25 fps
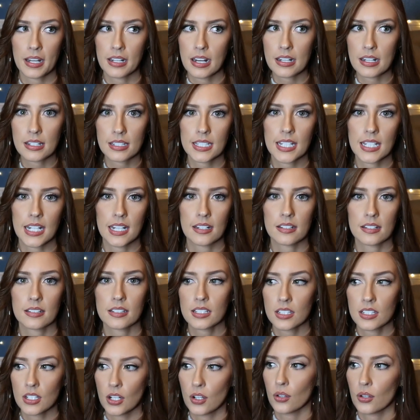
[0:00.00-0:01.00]
nightstand.
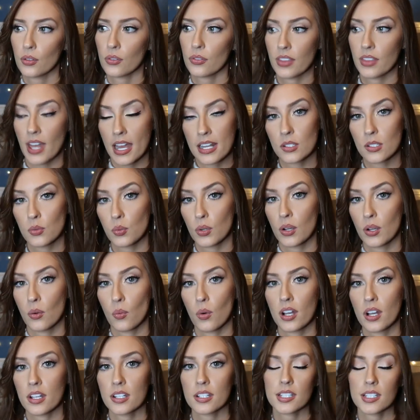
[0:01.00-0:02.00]
So that's what it
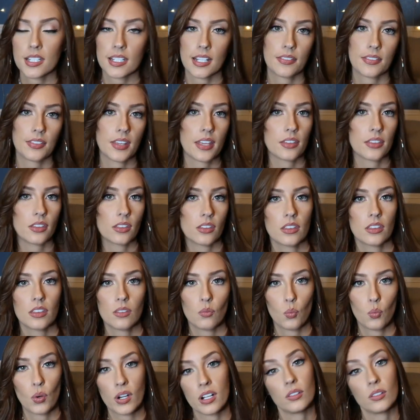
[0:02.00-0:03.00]
was, and then
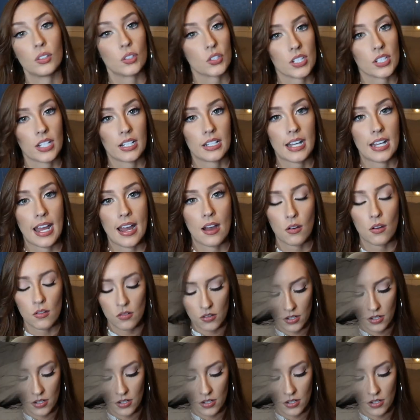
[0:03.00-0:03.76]
what it looks like now.